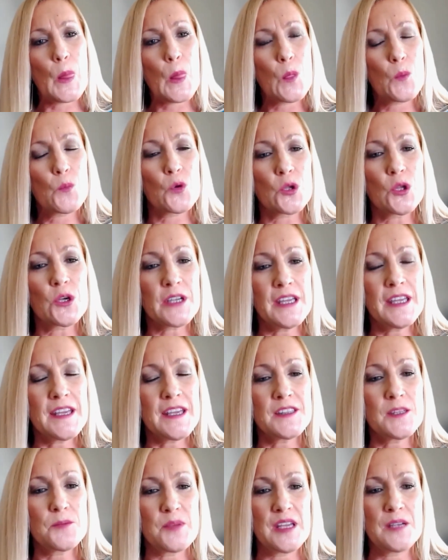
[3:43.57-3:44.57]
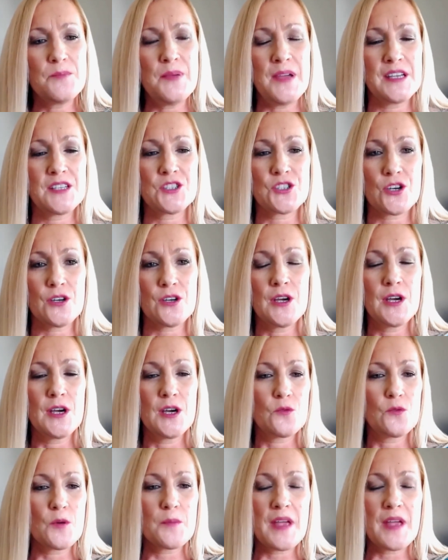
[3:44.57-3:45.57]
we're looking at the big picture.
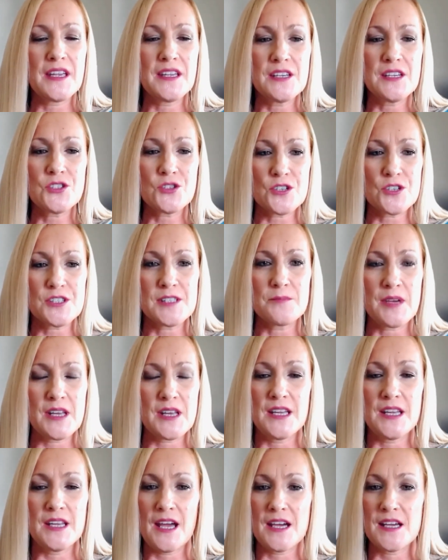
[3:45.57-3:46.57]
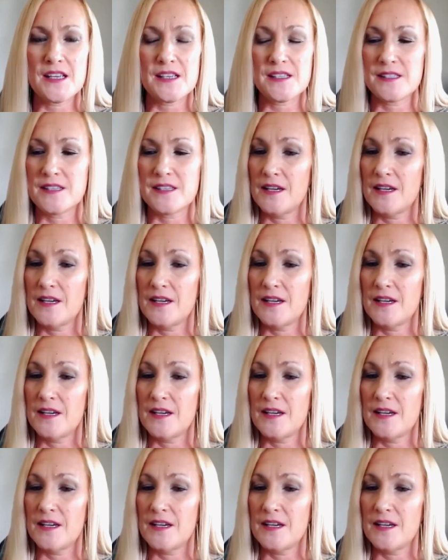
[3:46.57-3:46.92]
We're making sure somebody has